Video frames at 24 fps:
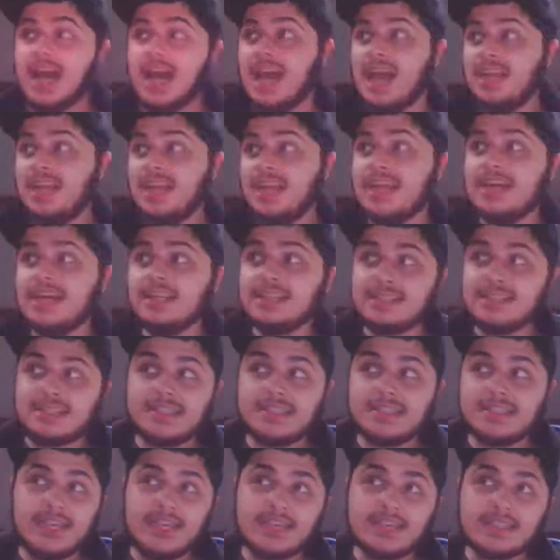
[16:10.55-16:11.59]
I like how the
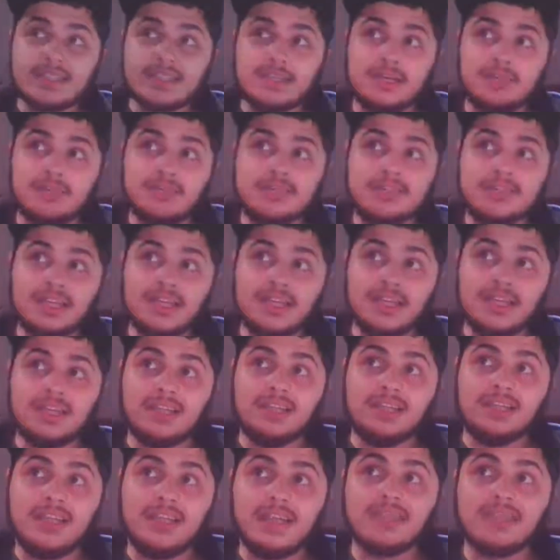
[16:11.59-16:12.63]
tickets come into like a
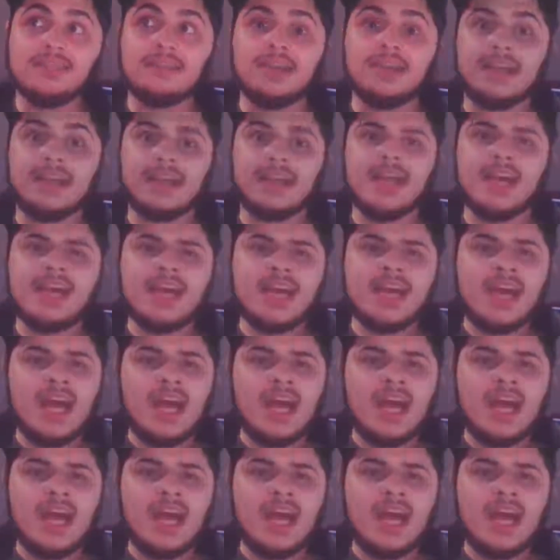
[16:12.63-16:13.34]
lettering.